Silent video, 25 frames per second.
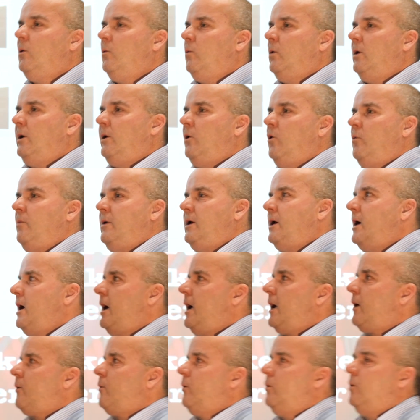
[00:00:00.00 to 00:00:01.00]
will now be
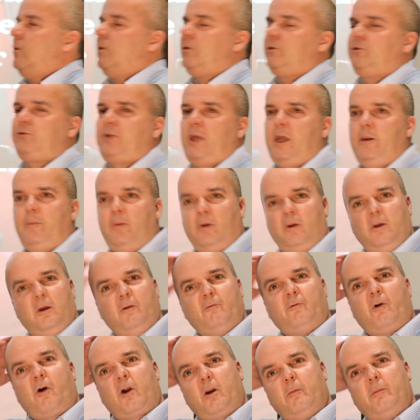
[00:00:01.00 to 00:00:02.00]
Equilux stable
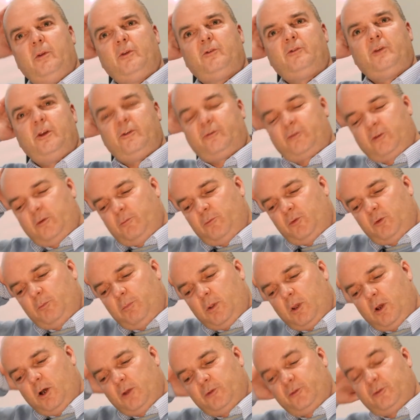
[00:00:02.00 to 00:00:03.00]
environment systems,
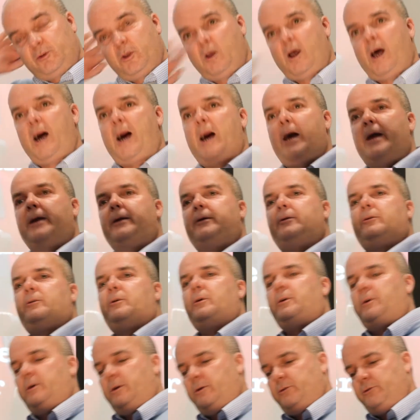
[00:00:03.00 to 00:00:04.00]
because to add
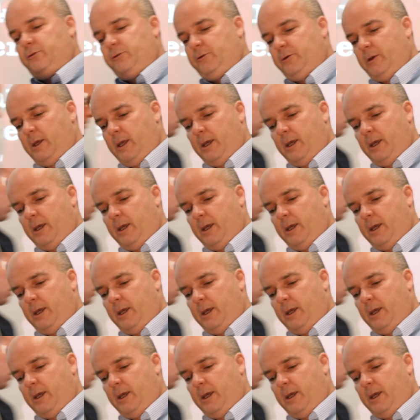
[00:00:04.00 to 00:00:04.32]
to this